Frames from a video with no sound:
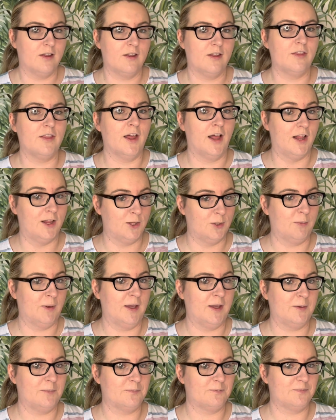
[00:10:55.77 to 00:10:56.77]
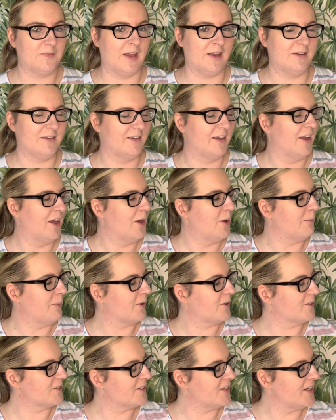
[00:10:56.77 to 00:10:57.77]
the halloumi
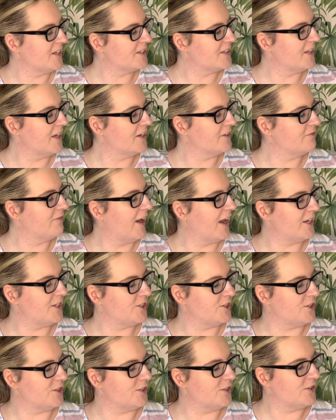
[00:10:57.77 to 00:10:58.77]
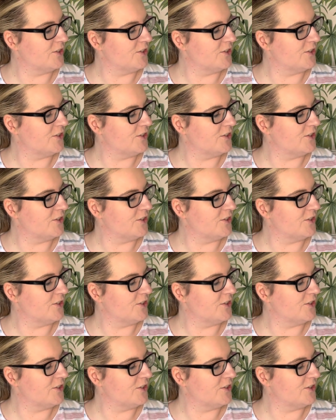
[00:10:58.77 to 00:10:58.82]
because they advise you